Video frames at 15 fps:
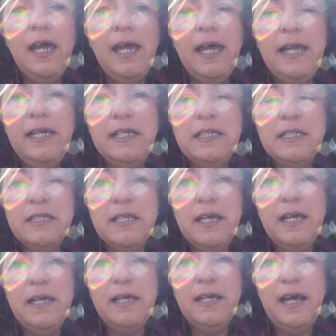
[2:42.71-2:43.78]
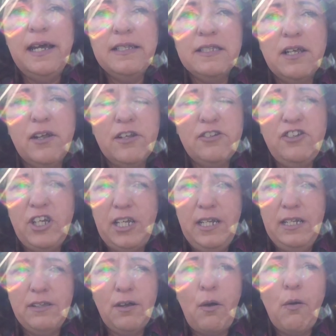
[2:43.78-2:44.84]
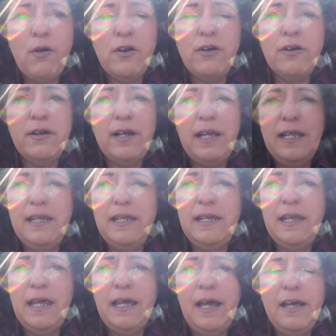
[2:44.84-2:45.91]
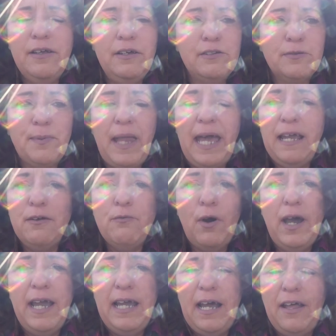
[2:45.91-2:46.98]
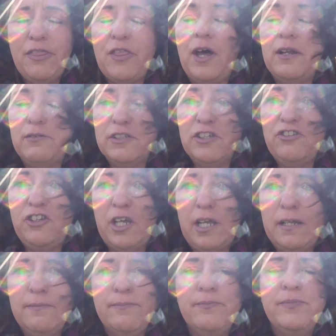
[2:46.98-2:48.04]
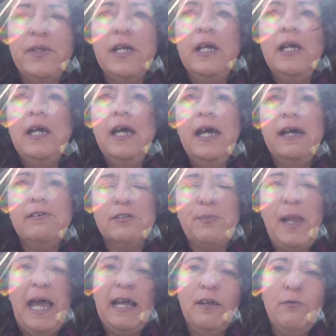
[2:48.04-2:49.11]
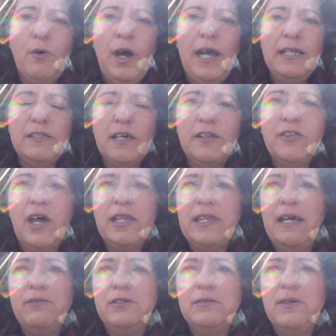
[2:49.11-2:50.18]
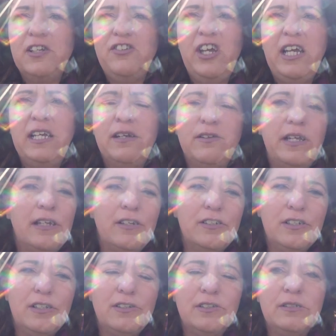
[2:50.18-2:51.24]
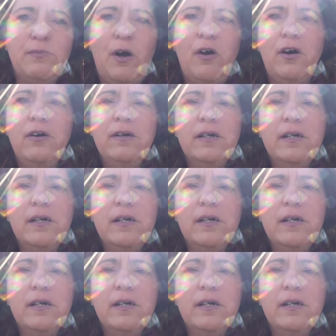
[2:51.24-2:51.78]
And I saw a chicken in the corner and I, it was black and white. I thought it was a chicken. It was black and white, so I thought that was my chicken, only it looked a little small.